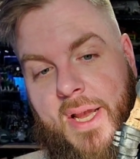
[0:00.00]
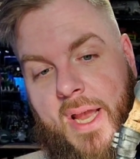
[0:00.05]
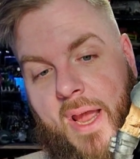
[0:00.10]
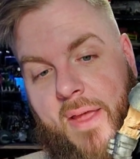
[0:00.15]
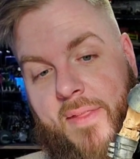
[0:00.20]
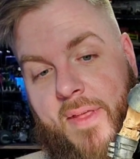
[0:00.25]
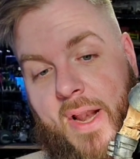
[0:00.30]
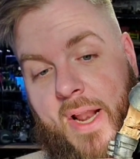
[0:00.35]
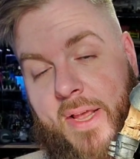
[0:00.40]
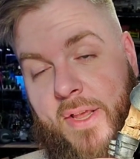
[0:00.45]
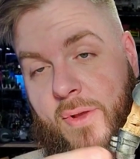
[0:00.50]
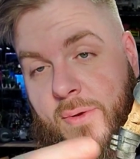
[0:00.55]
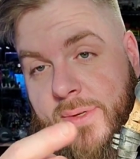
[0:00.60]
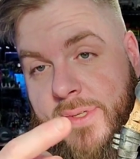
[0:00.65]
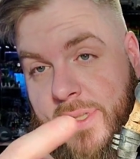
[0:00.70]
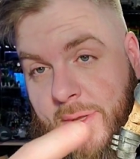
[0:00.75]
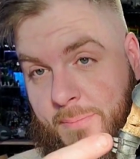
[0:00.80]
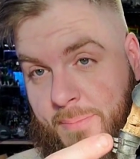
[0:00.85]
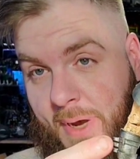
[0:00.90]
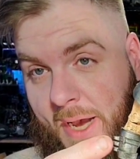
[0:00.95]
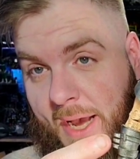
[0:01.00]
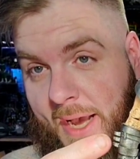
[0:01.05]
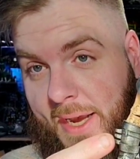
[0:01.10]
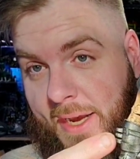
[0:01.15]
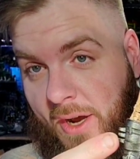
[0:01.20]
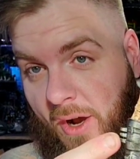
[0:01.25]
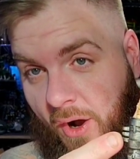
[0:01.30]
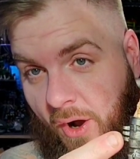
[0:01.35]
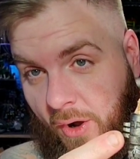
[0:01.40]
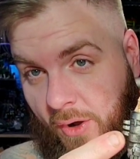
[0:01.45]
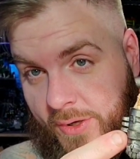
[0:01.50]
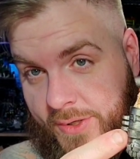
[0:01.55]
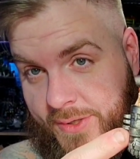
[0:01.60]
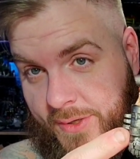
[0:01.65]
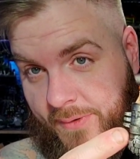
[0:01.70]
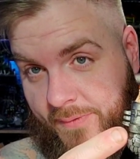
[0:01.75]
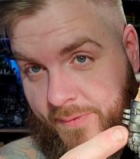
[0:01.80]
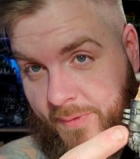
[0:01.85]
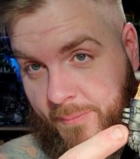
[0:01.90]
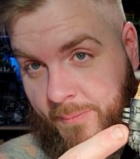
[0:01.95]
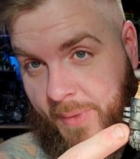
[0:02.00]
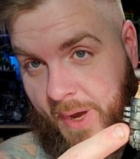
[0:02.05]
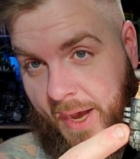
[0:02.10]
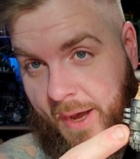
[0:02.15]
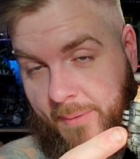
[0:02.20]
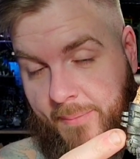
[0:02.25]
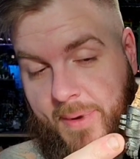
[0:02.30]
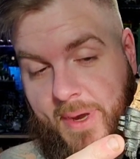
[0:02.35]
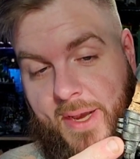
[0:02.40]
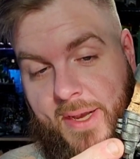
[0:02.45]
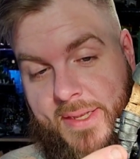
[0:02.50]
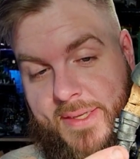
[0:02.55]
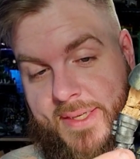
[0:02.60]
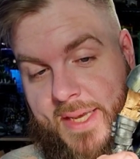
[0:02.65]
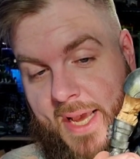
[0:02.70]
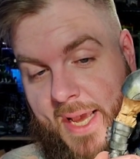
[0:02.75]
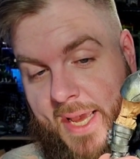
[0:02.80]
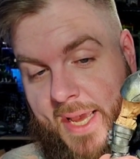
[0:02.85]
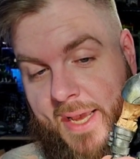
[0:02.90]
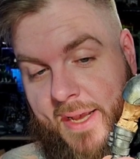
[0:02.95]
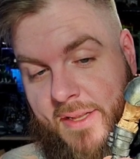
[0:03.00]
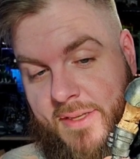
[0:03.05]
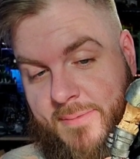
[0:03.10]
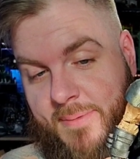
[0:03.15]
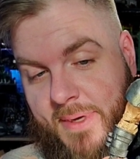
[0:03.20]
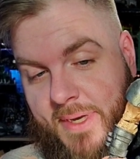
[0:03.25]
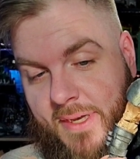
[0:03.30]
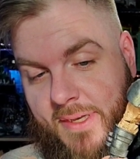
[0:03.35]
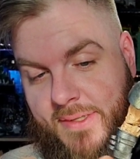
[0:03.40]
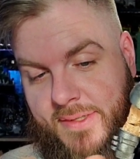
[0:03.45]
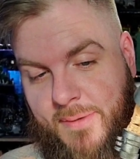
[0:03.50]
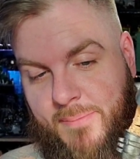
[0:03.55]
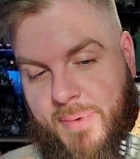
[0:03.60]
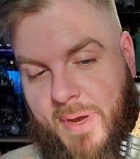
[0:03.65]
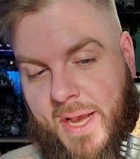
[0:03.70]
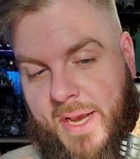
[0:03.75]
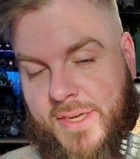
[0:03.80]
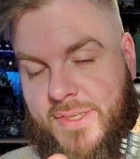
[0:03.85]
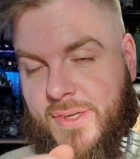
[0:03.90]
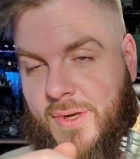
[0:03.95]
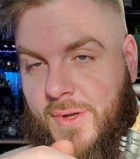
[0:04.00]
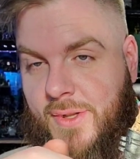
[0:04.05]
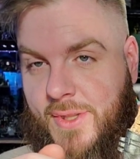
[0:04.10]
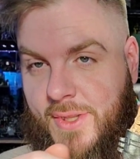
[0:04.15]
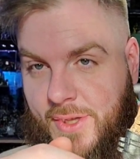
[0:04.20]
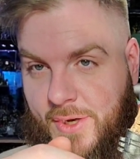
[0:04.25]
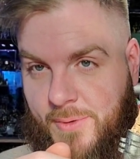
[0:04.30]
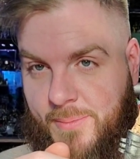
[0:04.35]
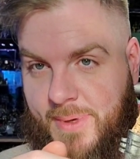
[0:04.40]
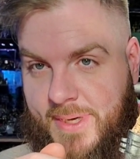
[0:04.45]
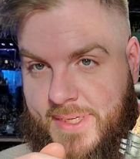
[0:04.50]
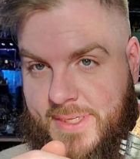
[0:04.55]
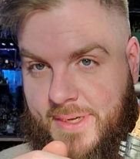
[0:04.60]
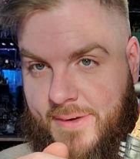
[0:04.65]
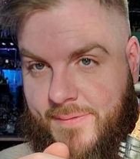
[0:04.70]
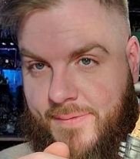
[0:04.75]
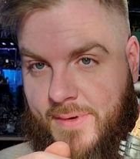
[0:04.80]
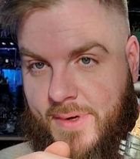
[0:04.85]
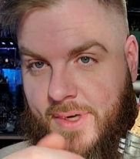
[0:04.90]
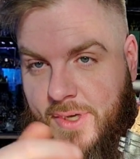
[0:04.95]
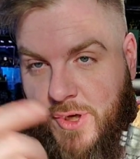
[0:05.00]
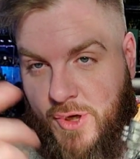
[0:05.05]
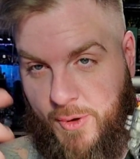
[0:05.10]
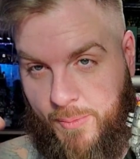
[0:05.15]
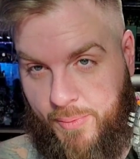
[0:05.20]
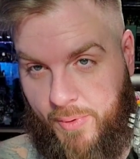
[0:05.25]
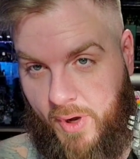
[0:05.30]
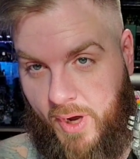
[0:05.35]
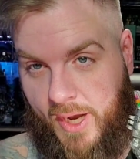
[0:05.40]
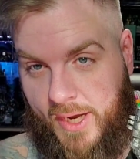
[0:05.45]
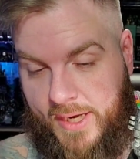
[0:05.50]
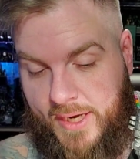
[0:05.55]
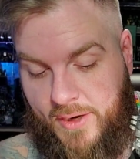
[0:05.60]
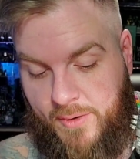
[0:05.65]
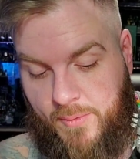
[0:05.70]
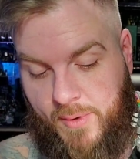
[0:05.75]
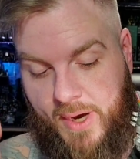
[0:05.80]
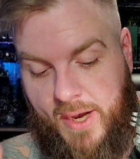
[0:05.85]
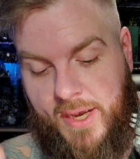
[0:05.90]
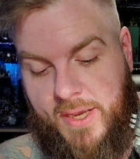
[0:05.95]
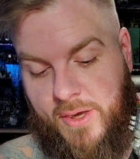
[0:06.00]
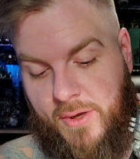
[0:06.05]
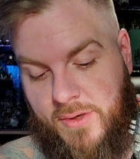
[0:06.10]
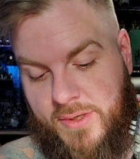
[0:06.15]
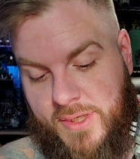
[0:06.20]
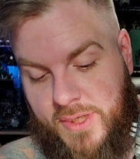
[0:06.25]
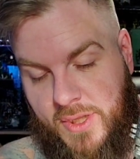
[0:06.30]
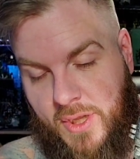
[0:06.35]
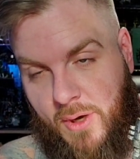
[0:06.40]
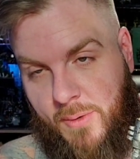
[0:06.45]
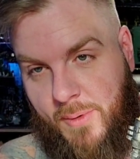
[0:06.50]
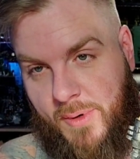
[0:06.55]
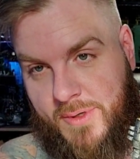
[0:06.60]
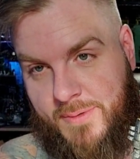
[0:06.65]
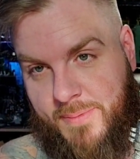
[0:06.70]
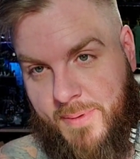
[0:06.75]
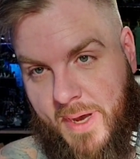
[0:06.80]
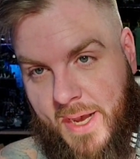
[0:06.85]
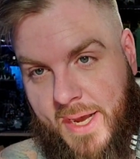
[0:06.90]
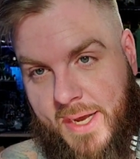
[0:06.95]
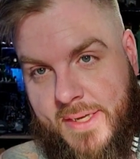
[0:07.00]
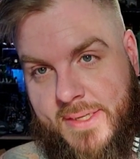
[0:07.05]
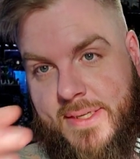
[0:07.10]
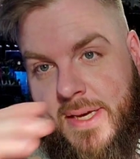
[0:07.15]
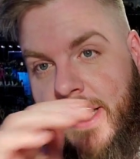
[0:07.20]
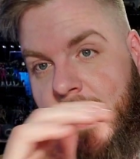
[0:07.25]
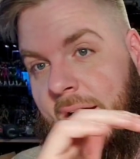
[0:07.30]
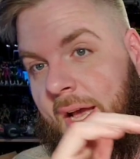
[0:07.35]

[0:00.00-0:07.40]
And then I use the peg also from Batman's hands because the pegs are a little bit different. You could probably get away using Lobo's pegs.